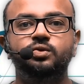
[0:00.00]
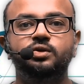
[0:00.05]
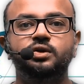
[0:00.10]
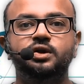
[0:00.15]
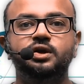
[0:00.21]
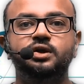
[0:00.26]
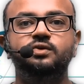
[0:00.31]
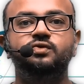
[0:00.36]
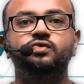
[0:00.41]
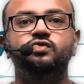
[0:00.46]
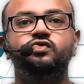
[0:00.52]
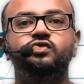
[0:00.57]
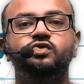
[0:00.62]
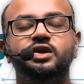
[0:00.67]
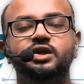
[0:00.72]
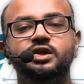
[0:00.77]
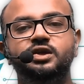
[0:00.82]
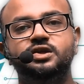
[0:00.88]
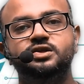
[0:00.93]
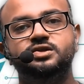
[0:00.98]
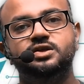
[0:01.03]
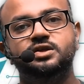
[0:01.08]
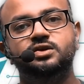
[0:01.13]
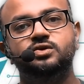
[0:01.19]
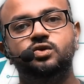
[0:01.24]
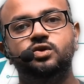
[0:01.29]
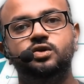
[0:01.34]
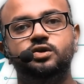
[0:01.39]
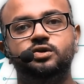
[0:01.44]
learn various
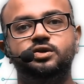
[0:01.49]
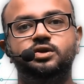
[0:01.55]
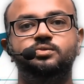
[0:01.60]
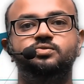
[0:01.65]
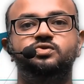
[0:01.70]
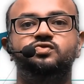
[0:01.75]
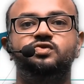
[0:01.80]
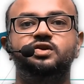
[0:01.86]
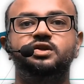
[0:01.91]
algorithms,